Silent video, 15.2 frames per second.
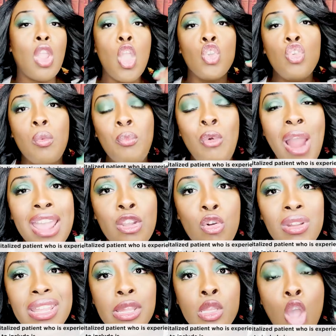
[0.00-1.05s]
your
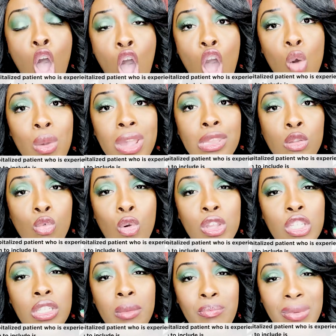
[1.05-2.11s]
priority is always
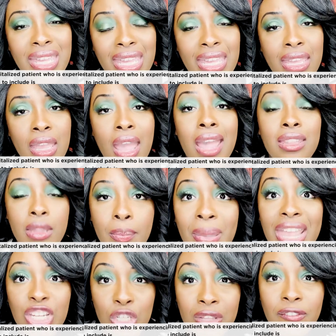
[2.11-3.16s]
going to be the
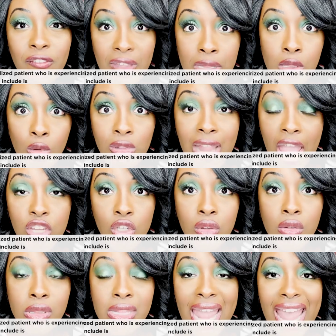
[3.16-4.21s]
patient's
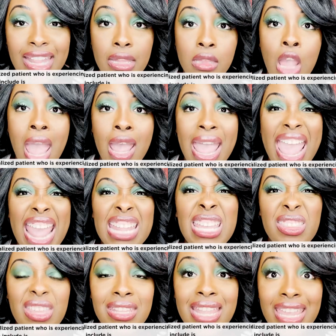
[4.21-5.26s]
physiological status.
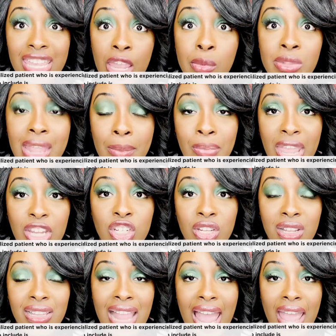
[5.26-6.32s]
Anything that keeps that
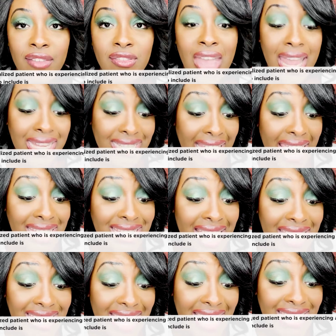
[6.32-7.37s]
patient alive. Ding,
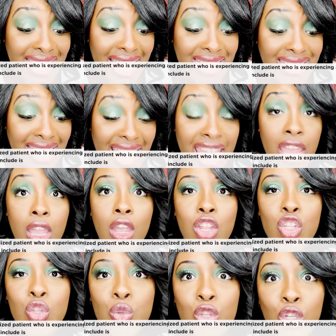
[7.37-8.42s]
ding, ding, ding, ding.
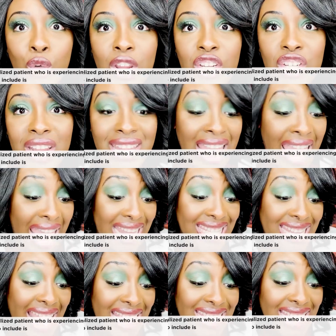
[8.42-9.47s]
Nutrition.
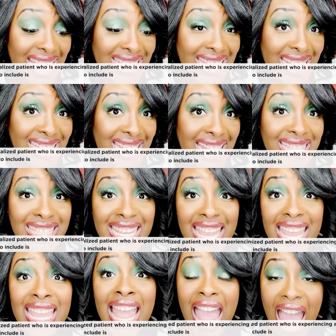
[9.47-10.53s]
Ding, ding, ding, ding,
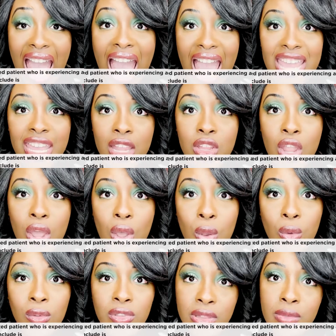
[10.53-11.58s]
ding. I N
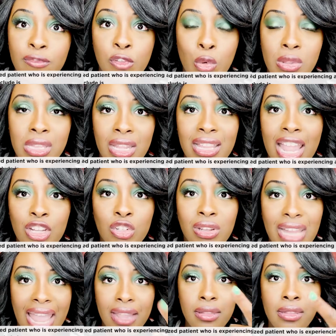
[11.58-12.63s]
O, fluids and
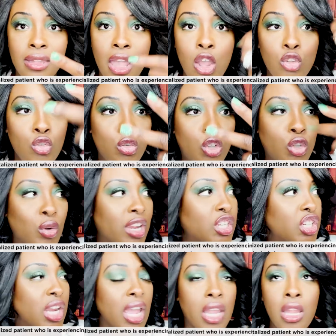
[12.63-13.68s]
electrolytes.
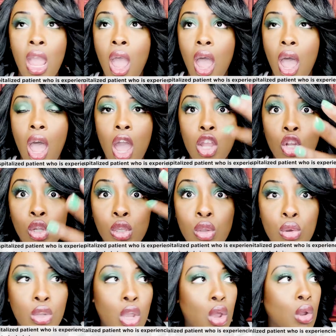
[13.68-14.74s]
Nutrition, uh,
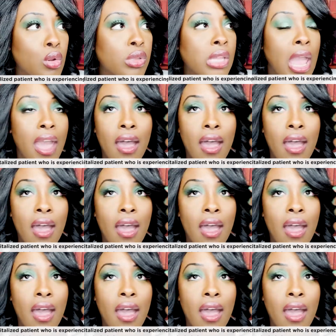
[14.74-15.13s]
glucose,